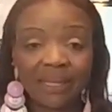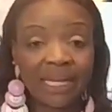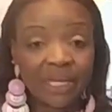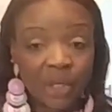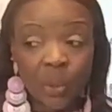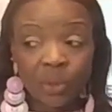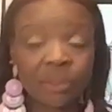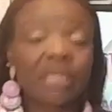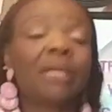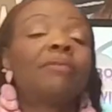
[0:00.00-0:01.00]
end
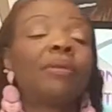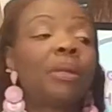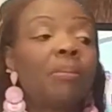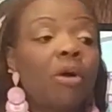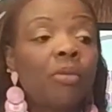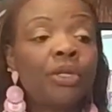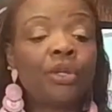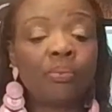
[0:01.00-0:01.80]
quote, from the moment you're